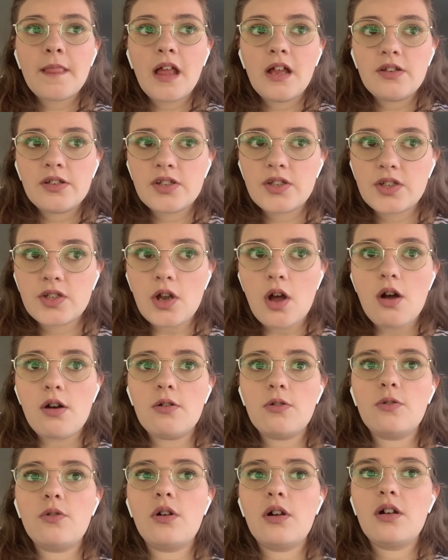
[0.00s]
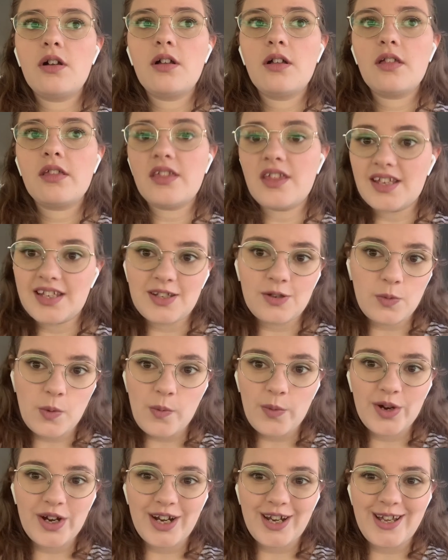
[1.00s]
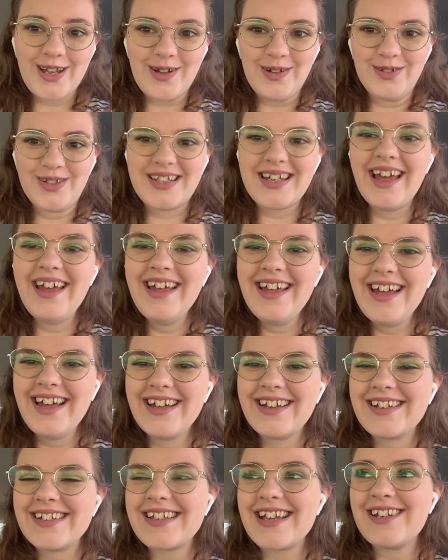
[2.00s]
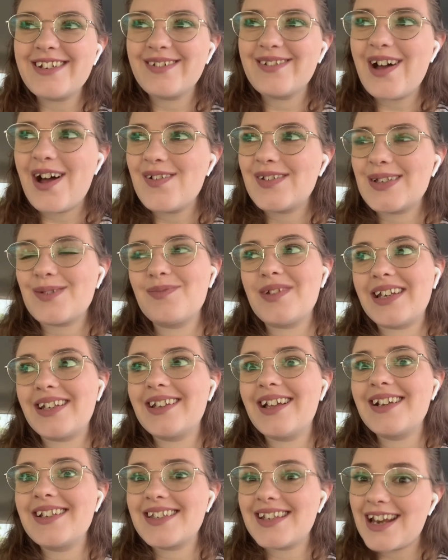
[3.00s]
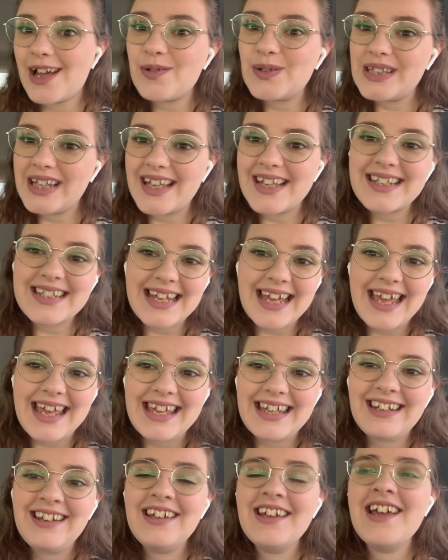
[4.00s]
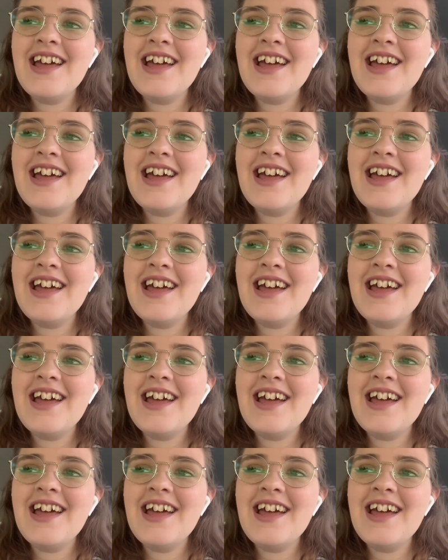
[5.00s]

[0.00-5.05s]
So this is what we're gonna use because I do have some deadlines that I would like to hit,